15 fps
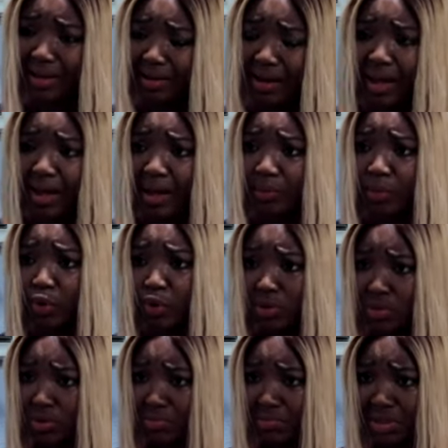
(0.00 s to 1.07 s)
I am
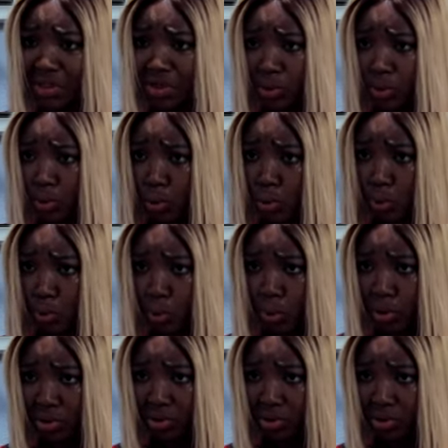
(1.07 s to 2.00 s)
going to miss you so